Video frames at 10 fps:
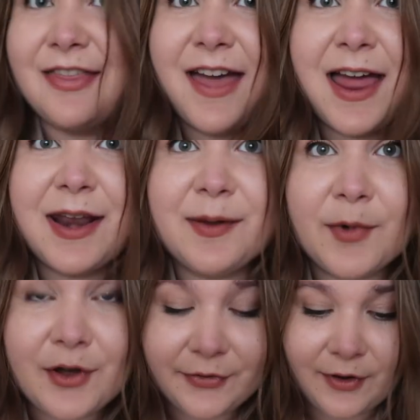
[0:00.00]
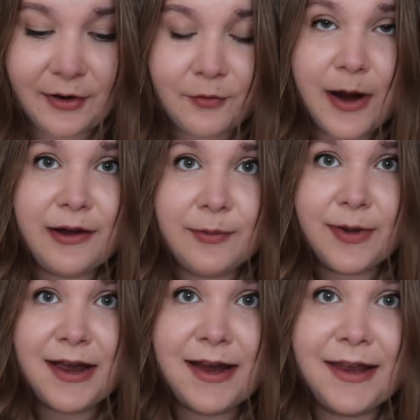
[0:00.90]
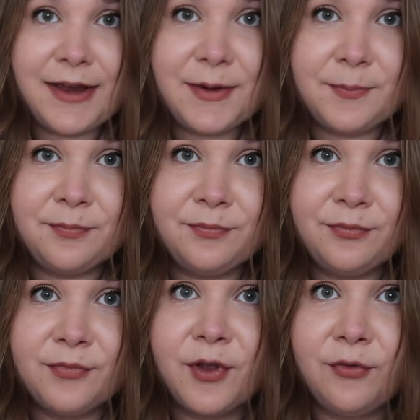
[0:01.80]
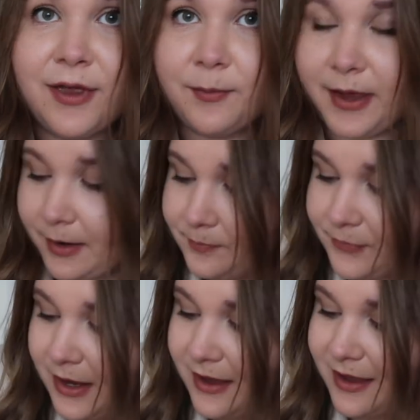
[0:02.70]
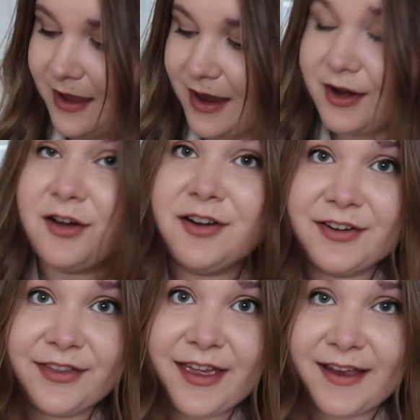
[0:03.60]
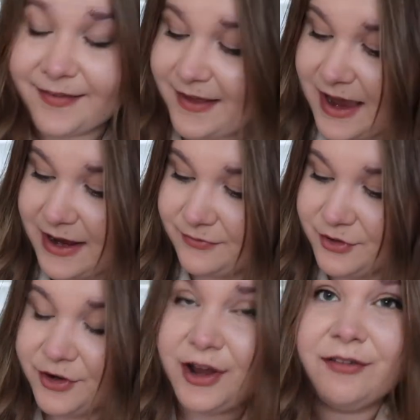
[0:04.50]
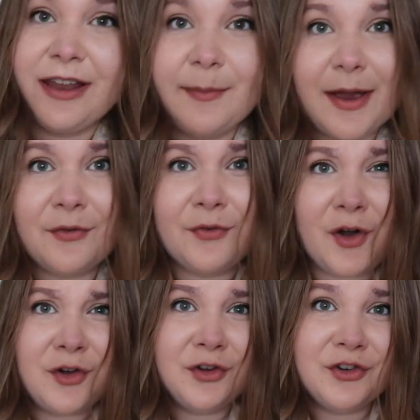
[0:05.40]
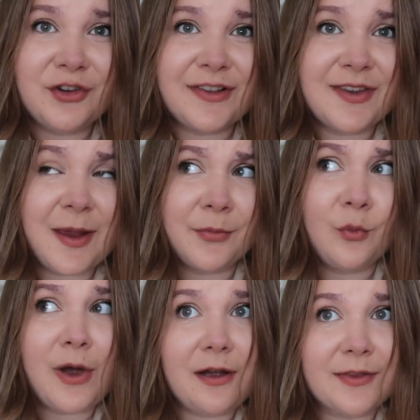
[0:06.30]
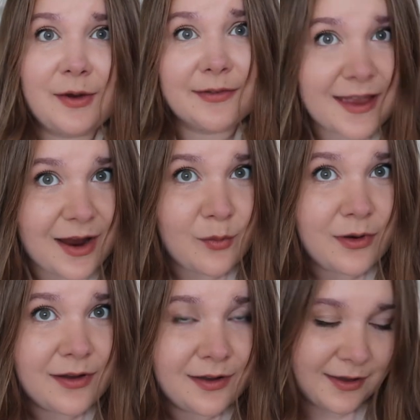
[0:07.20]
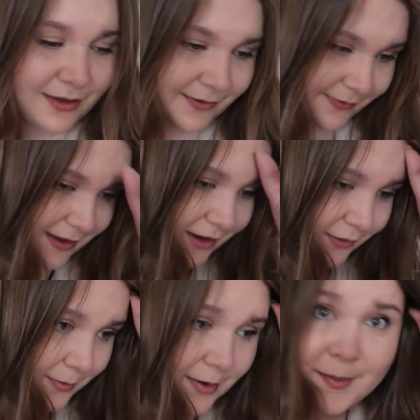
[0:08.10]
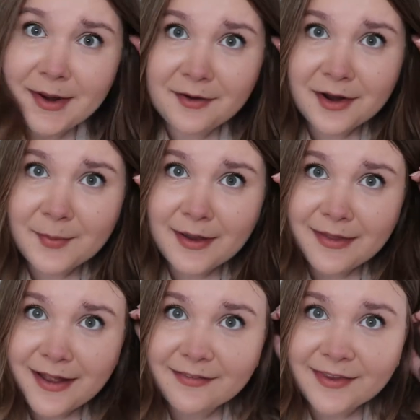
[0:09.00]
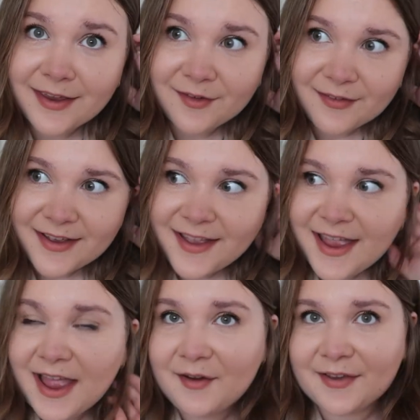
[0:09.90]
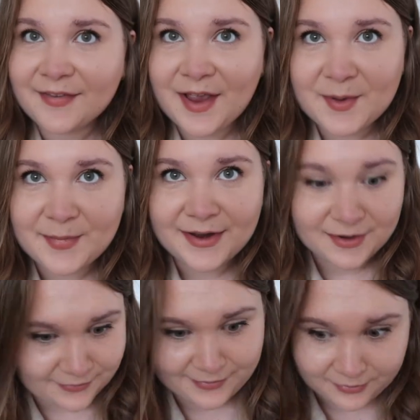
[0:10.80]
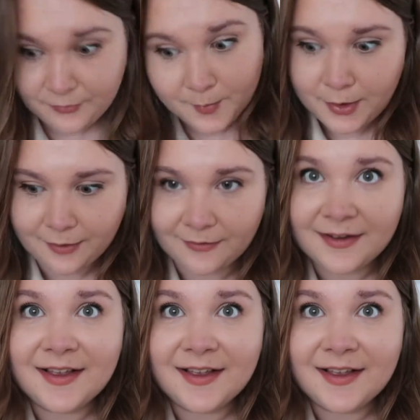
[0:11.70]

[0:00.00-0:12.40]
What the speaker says: that. And I'm wearing my Fitbit and according to this I have done only about 400 steps whilst I was out, so I'm a bit annoyed about that too. I was hoping obviously for more,